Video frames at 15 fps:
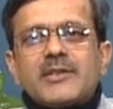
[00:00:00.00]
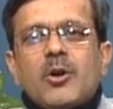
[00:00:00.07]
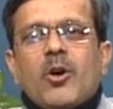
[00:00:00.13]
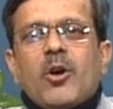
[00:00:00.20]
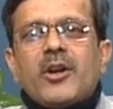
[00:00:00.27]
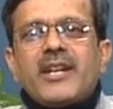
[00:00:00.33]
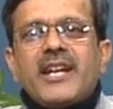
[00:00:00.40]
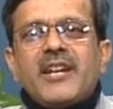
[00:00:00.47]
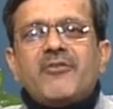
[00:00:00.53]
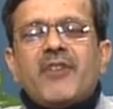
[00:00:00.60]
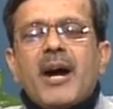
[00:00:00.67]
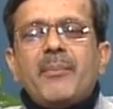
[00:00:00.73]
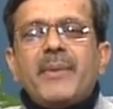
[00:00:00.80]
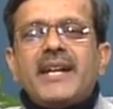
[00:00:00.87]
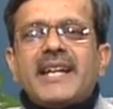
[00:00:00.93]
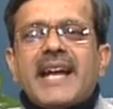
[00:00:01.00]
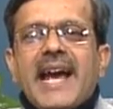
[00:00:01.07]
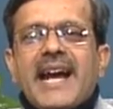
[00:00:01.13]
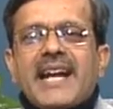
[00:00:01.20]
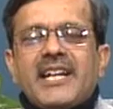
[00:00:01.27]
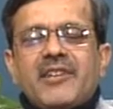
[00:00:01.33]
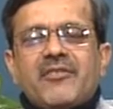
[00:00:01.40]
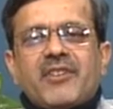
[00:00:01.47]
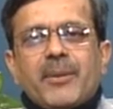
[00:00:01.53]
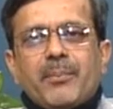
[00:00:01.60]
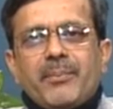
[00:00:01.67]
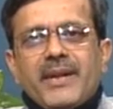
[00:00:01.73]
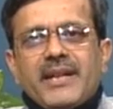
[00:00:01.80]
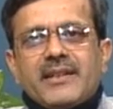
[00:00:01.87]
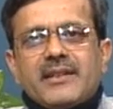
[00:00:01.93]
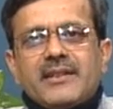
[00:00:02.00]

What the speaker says: on environment and development.